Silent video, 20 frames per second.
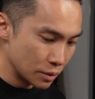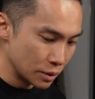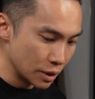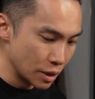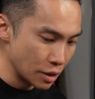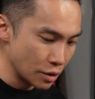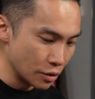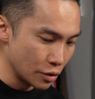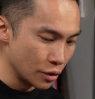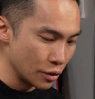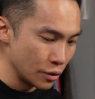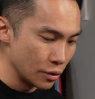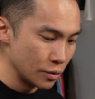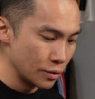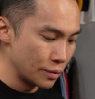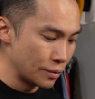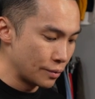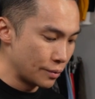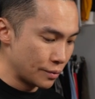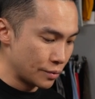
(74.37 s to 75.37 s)
little
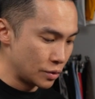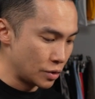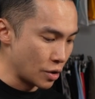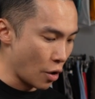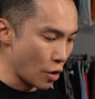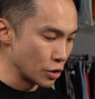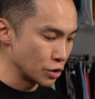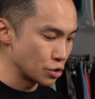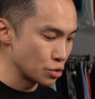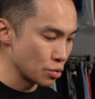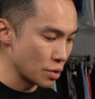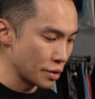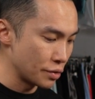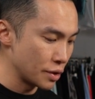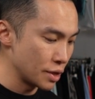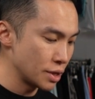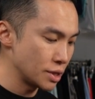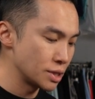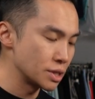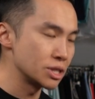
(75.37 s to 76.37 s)
yarns throughout
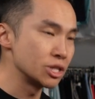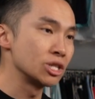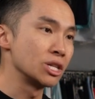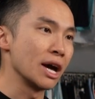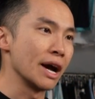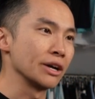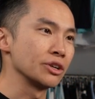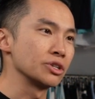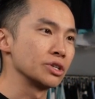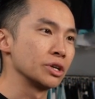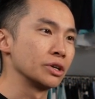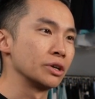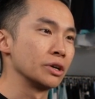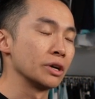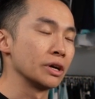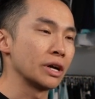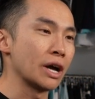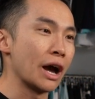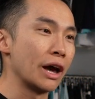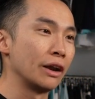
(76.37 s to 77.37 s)
this. They're actually
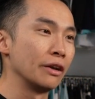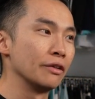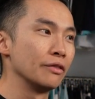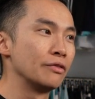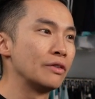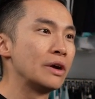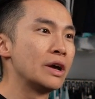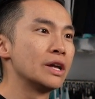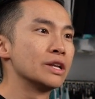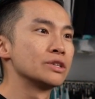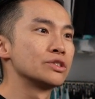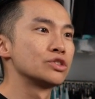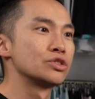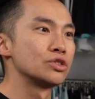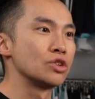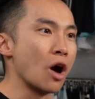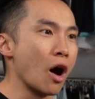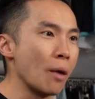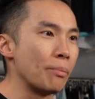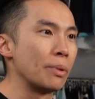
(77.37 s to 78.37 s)
gonna kind of
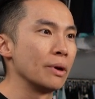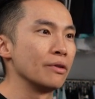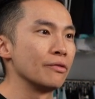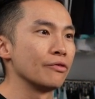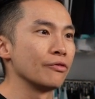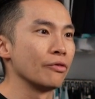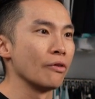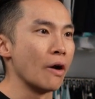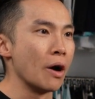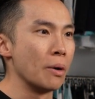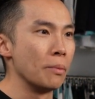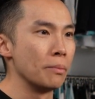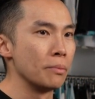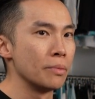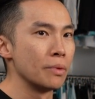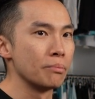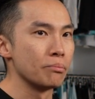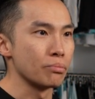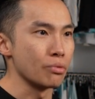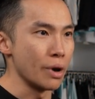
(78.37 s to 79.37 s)
stop it from
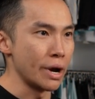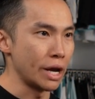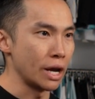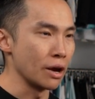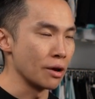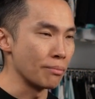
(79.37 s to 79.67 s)
breaking